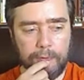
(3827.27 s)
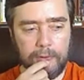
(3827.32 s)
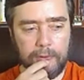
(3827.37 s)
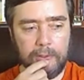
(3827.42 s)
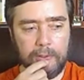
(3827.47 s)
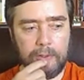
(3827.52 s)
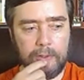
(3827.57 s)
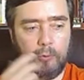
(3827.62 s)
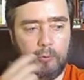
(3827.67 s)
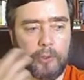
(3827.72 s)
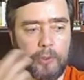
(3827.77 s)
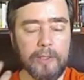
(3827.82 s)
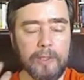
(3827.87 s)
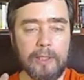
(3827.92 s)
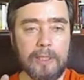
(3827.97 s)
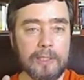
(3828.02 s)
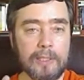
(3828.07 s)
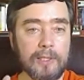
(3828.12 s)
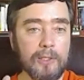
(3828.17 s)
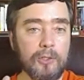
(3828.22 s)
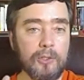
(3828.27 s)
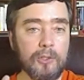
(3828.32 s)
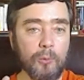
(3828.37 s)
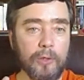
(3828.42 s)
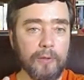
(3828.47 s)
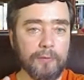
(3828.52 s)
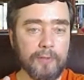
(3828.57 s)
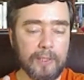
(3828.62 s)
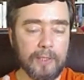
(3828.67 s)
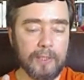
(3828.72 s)
There really isn't a
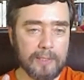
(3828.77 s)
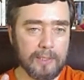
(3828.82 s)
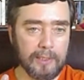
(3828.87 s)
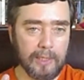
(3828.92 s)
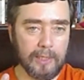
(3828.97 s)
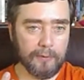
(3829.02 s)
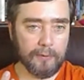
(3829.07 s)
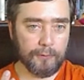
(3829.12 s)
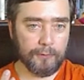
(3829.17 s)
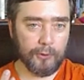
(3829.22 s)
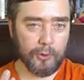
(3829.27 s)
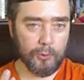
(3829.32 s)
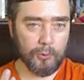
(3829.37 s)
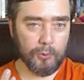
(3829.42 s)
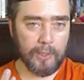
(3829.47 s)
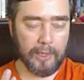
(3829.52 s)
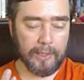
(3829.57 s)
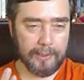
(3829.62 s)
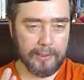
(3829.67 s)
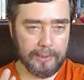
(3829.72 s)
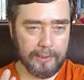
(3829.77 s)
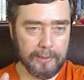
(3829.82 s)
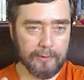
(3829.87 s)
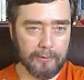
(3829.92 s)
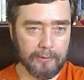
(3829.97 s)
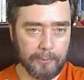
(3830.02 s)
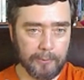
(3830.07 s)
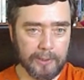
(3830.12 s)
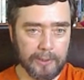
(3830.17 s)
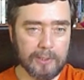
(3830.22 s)
way of testing that for you and I
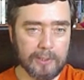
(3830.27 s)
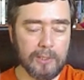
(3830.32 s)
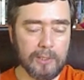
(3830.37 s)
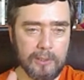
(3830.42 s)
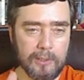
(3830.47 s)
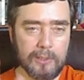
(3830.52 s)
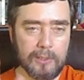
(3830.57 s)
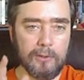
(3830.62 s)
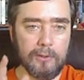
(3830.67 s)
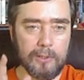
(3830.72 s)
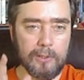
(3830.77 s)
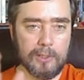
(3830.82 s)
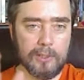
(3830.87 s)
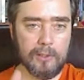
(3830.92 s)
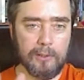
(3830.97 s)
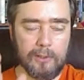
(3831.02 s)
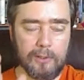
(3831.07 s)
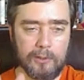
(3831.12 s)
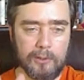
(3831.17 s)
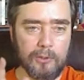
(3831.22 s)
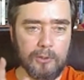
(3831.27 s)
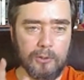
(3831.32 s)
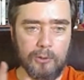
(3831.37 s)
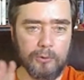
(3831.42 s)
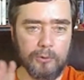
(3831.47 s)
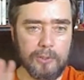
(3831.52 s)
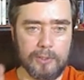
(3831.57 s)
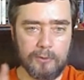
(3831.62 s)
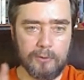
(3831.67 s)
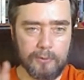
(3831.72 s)
either. I mean, these
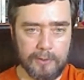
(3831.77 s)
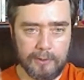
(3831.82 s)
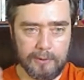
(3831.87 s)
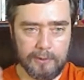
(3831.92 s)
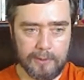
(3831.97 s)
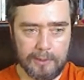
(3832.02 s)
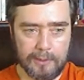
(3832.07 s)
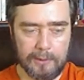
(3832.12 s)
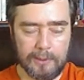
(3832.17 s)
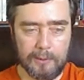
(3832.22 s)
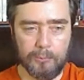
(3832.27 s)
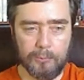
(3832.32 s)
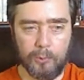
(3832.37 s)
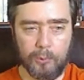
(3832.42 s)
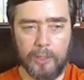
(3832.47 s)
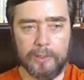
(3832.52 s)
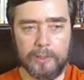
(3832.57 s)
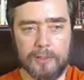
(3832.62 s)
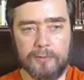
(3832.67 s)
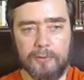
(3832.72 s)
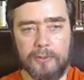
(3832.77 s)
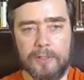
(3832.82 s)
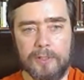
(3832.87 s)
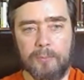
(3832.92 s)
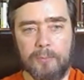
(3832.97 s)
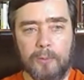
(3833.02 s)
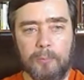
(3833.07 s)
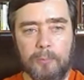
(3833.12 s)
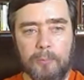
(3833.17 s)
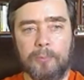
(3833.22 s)
are deep waters. Very
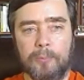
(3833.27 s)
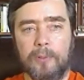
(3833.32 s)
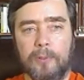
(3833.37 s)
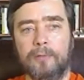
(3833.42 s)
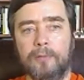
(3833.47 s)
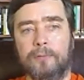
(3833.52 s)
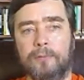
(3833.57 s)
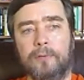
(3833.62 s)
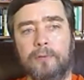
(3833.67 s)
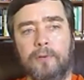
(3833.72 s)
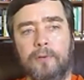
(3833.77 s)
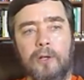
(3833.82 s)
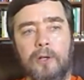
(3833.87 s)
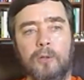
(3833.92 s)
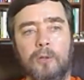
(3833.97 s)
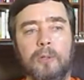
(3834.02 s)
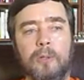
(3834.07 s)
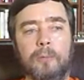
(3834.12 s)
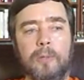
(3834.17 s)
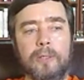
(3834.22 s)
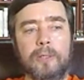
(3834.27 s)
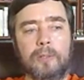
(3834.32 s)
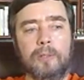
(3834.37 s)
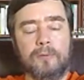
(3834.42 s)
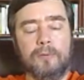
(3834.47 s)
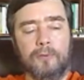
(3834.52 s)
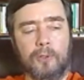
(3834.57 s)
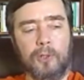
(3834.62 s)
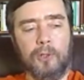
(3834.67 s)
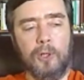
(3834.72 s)
smart people have argued about
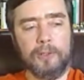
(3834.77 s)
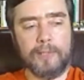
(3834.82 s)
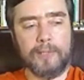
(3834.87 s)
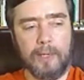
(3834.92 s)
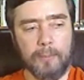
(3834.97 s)
this for a long time.